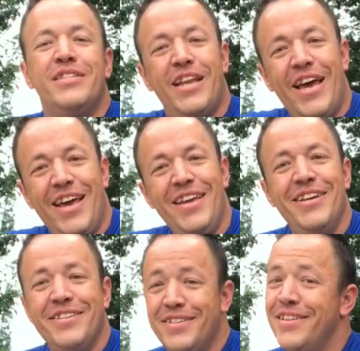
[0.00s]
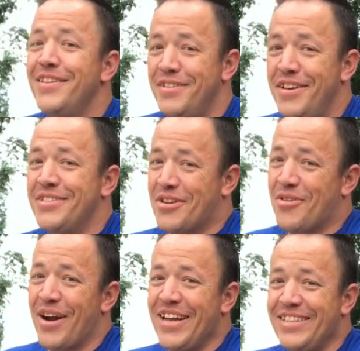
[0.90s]
Today is a
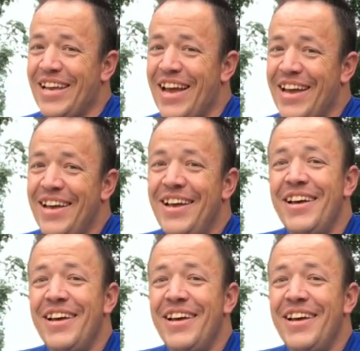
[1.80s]
great day.